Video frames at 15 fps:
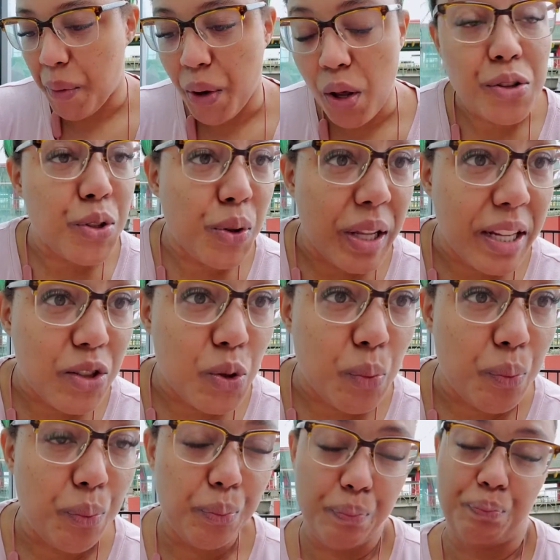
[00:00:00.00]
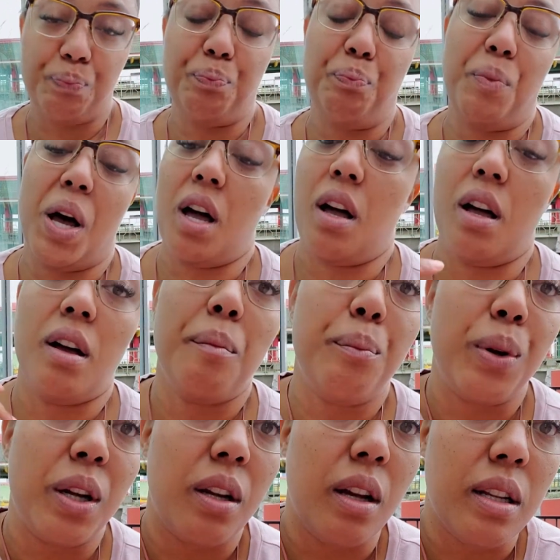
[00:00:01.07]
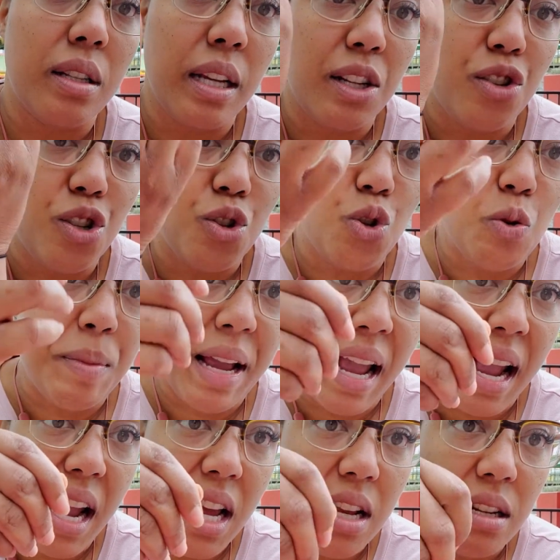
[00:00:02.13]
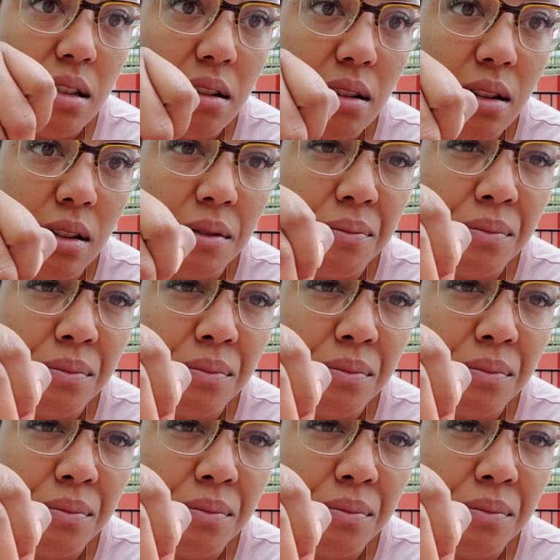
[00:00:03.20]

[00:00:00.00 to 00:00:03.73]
also like to uh, bring attention to my hands.